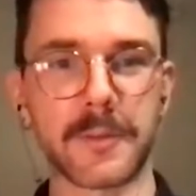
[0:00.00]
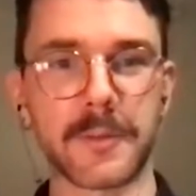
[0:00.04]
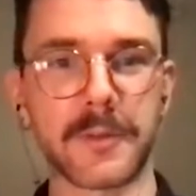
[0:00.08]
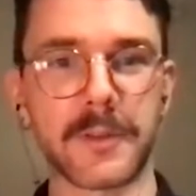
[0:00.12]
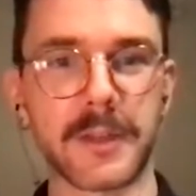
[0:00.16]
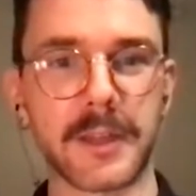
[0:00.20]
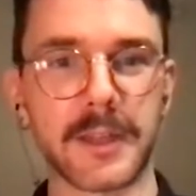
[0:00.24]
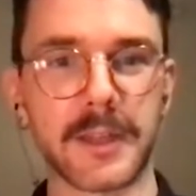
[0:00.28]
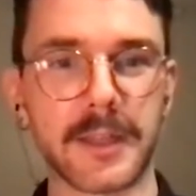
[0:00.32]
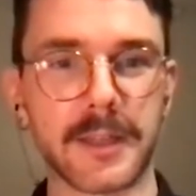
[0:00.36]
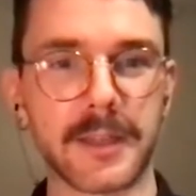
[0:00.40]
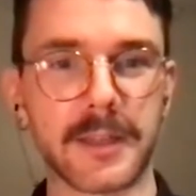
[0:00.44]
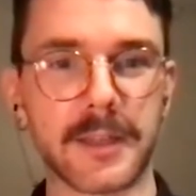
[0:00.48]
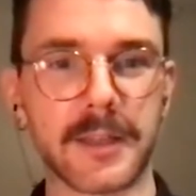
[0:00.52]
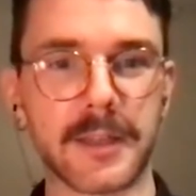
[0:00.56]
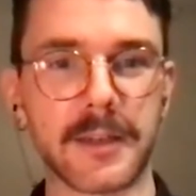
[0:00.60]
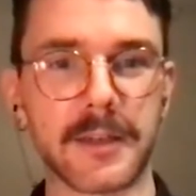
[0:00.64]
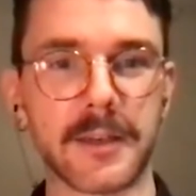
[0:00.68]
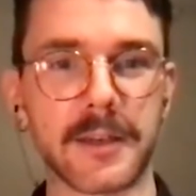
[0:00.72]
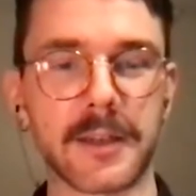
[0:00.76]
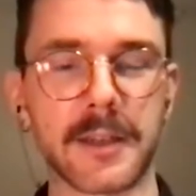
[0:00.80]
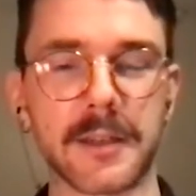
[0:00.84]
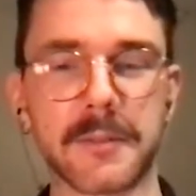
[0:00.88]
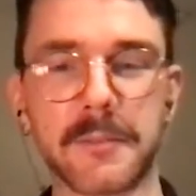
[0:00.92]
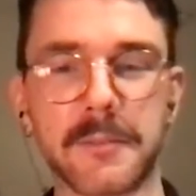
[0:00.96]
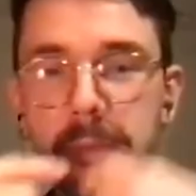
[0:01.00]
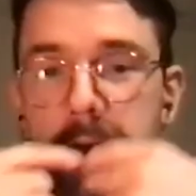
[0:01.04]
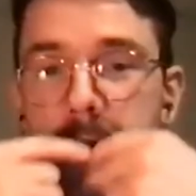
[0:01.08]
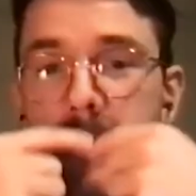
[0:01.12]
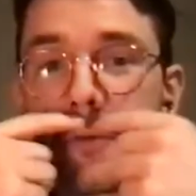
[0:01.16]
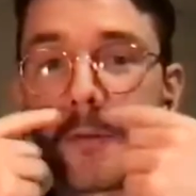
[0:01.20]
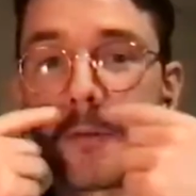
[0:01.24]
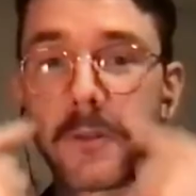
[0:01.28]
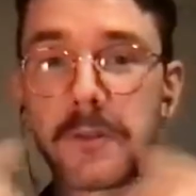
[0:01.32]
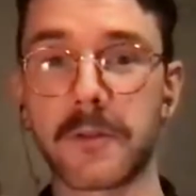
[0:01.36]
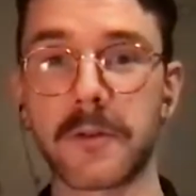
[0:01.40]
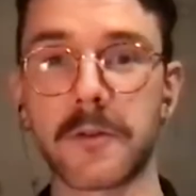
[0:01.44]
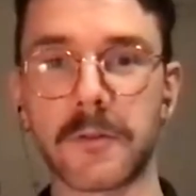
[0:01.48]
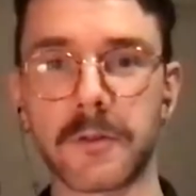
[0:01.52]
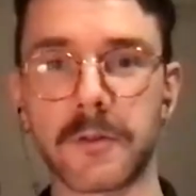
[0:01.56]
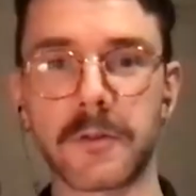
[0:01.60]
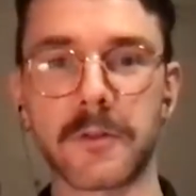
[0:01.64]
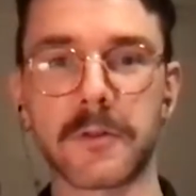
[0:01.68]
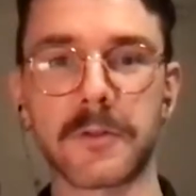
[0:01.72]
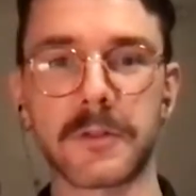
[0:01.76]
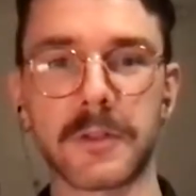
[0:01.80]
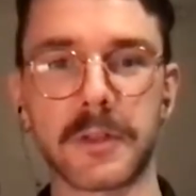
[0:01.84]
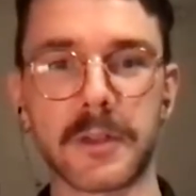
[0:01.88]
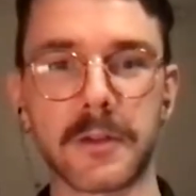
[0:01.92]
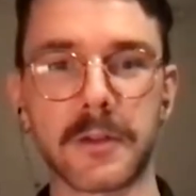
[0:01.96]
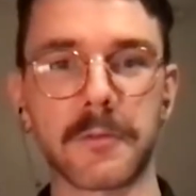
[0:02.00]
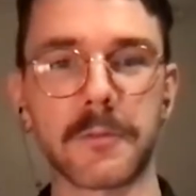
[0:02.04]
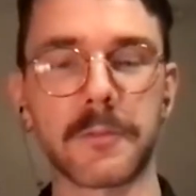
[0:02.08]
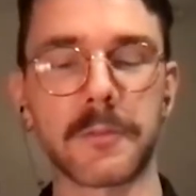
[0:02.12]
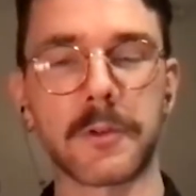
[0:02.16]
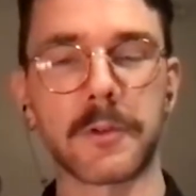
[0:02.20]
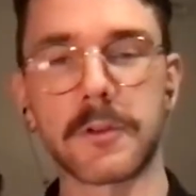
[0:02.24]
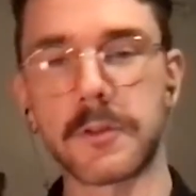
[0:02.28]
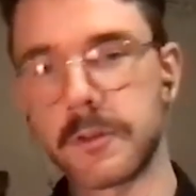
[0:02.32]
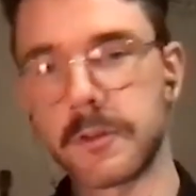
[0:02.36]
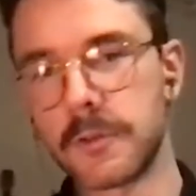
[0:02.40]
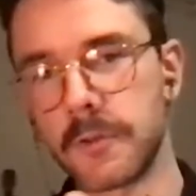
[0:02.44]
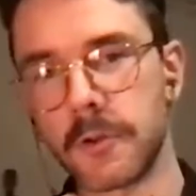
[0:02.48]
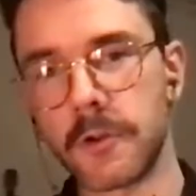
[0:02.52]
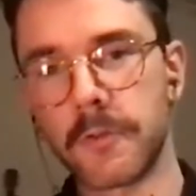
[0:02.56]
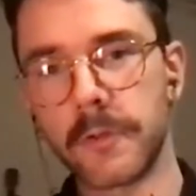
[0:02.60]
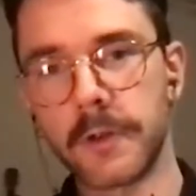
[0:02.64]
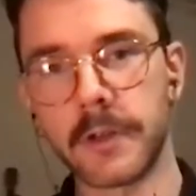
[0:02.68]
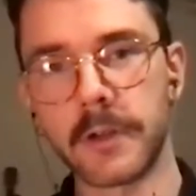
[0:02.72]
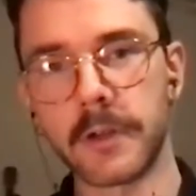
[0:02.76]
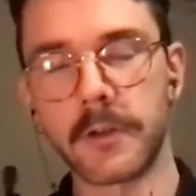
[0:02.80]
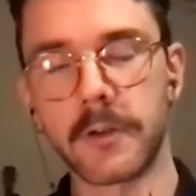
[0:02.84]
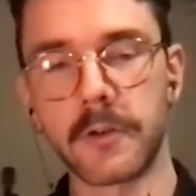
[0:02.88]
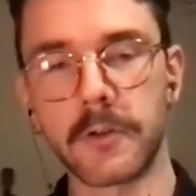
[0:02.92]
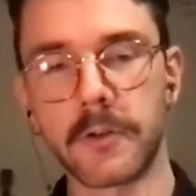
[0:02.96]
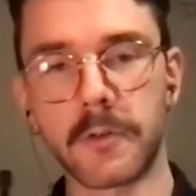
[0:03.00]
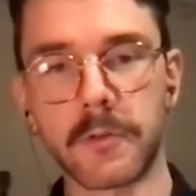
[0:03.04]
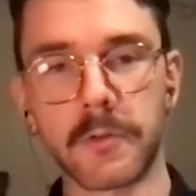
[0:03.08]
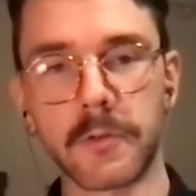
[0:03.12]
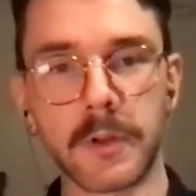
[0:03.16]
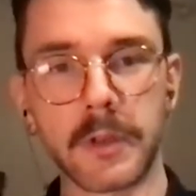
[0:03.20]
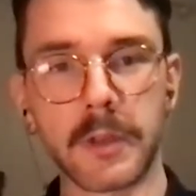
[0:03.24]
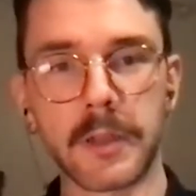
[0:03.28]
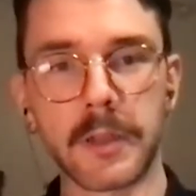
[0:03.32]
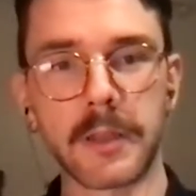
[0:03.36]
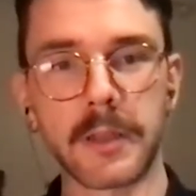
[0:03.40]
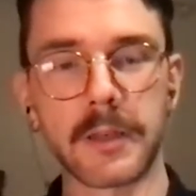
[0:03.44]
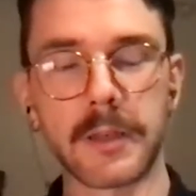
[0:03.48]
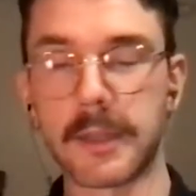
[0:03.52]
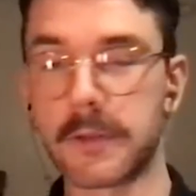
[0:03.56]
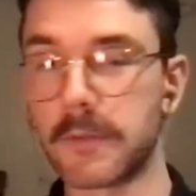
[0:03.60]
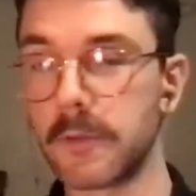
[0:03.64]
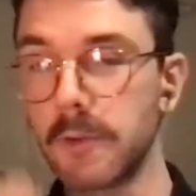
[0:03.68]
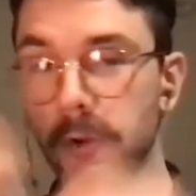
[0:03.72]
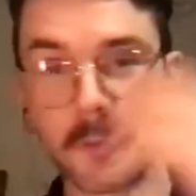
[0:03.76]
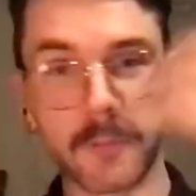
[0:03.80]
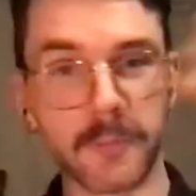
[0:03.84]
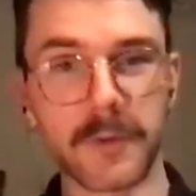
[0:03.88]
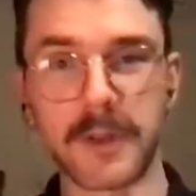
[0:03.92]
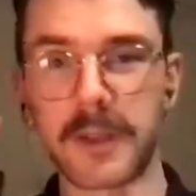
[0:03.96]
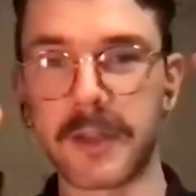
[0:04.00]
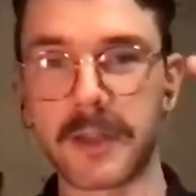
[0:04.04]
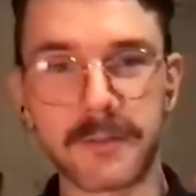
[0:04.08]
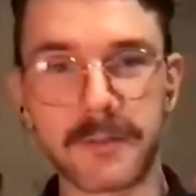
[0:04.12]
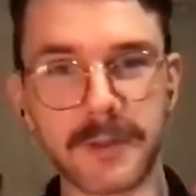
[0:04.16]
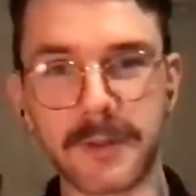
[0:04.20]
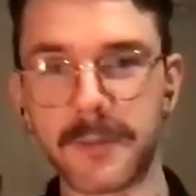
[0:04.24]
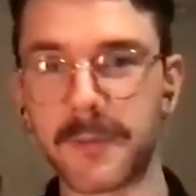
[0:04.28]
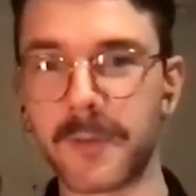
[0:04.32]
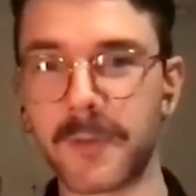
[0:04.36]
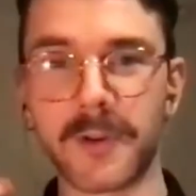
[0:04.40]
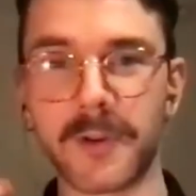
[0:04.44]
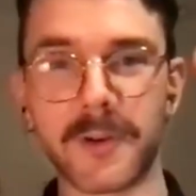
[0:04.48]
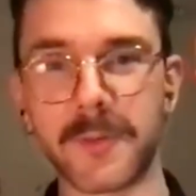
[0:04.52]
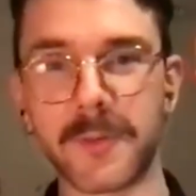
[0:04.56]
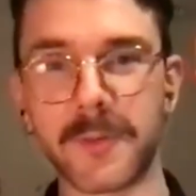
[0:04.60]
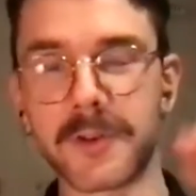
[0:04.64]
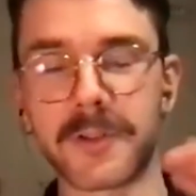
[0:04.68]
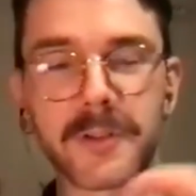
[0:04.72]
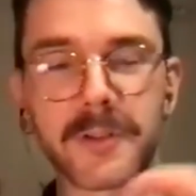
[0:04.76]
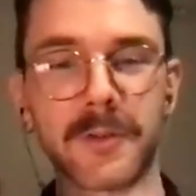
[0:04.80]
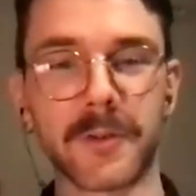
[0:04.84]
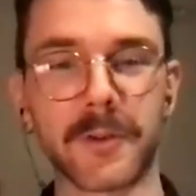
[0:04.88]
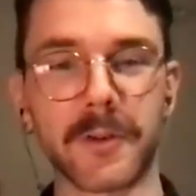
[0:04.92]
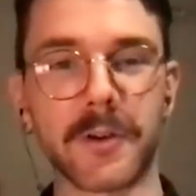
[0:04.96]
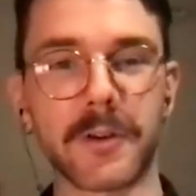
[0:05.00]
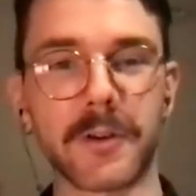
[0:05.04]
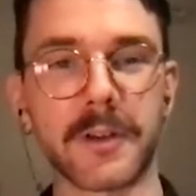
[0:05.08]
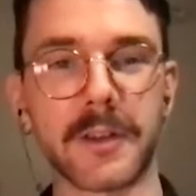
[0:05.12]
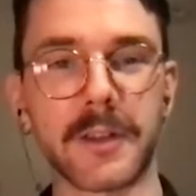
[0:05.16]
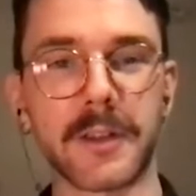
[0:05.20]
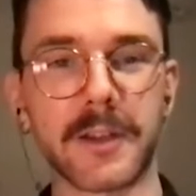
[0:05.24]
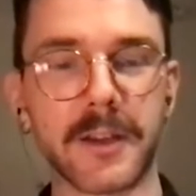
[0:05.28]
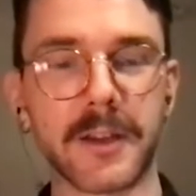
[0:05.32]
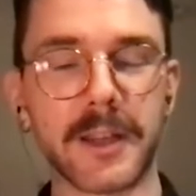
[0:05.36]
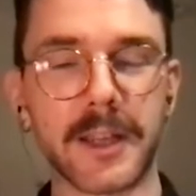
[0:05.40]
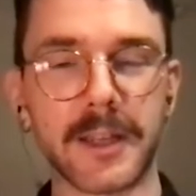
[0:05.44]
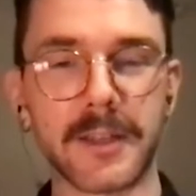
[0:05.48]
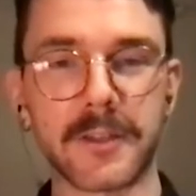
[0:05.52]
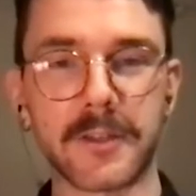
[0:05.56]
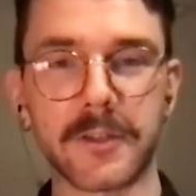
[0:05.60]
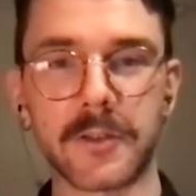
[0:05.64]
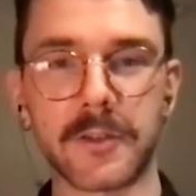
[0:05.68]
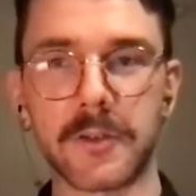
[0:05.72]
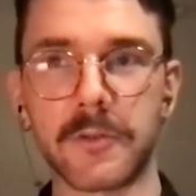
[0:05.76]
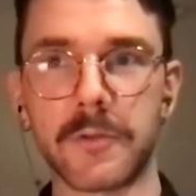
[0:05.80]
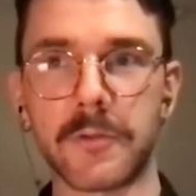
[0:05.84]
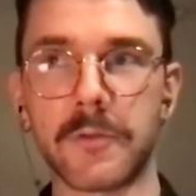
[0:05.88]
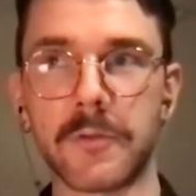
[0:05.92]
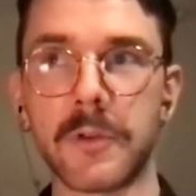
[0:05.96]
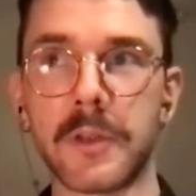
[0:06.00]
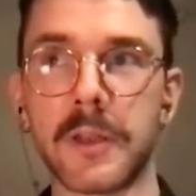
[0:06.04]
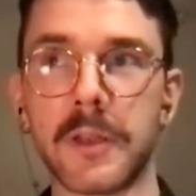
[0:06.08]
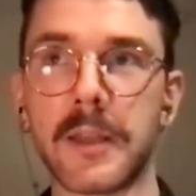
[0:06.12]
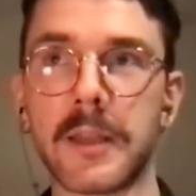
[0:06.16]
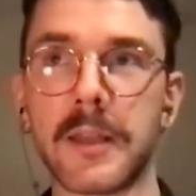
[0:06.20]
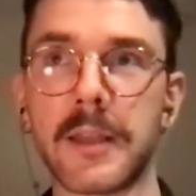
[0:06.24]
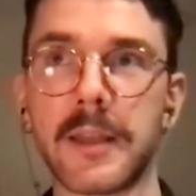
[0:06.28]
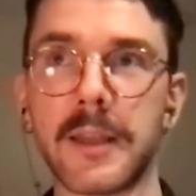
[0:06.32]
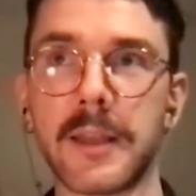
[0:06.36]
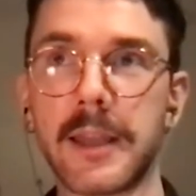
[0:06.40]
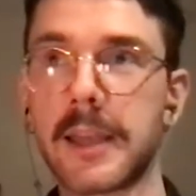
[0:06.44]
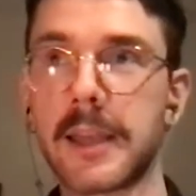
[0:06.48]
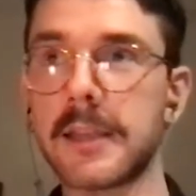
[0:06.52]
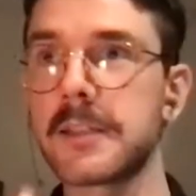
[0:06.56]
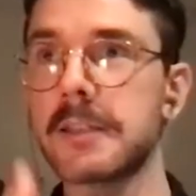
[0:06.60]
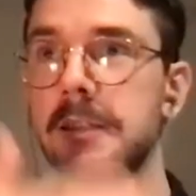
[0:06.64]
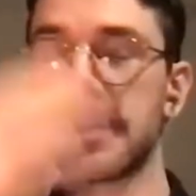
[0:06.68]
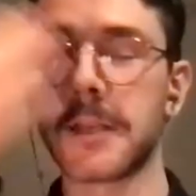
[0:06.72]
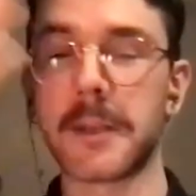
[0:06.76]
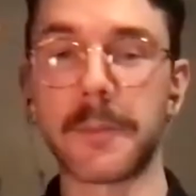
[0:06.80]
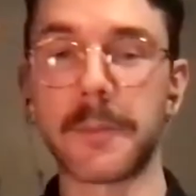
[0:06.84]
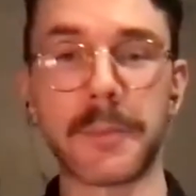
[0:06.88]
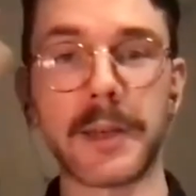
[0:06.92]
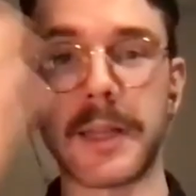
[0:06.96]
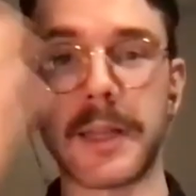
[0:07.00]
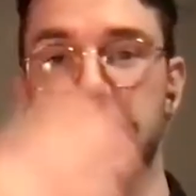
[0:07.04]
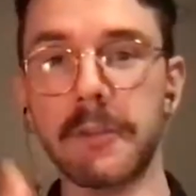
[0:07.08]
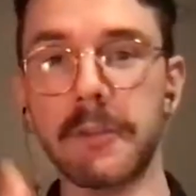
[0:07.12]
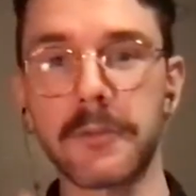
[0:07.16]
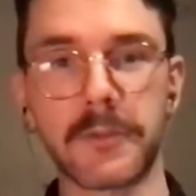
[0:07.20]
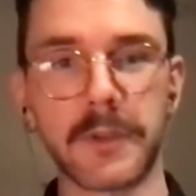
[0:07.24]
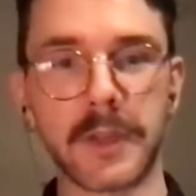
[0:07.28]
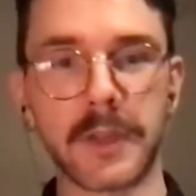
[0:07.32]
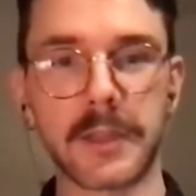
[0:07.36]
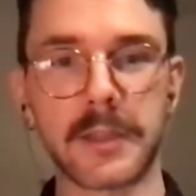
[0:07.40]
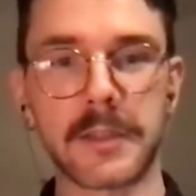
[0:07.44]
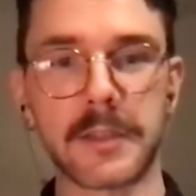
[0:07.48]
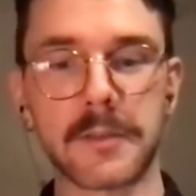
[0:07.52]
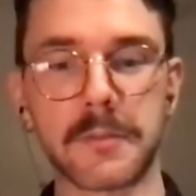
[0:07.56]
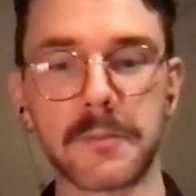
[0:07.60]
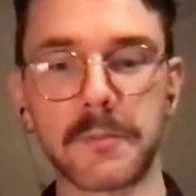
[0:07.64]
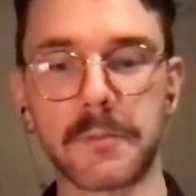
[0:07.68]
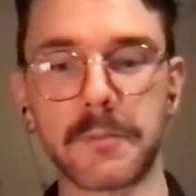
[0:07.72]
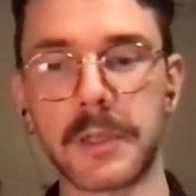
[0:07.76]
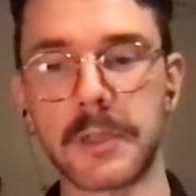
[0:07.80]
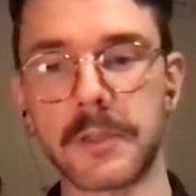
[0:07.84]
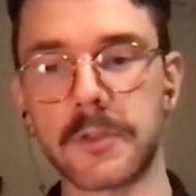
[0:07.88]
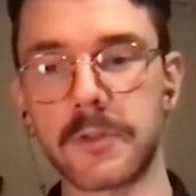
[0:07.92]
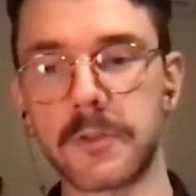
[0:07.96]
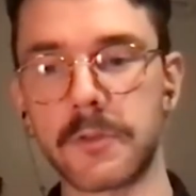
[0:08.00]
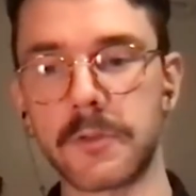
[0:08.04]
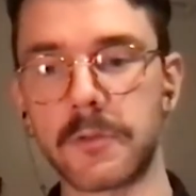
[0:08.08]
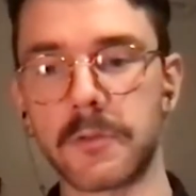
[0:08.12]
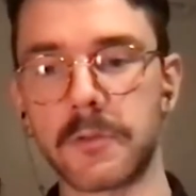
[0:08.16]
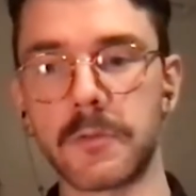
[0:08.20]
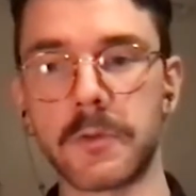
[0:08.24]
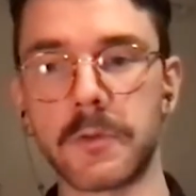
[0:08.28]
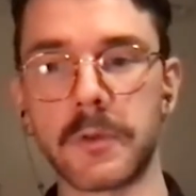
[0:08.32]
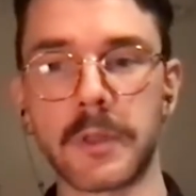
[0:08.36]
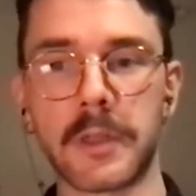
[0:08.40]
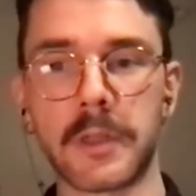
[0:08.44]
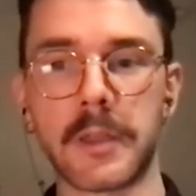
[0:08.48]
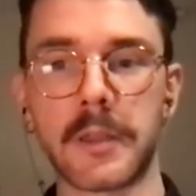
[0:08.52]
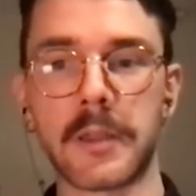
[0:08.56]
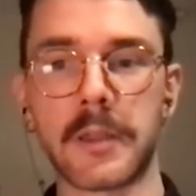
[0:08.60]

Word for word: of their head and like mouth all goes down, because you already know, like, oh, I wonder what's going on in their head. So you actually, a blank face makes you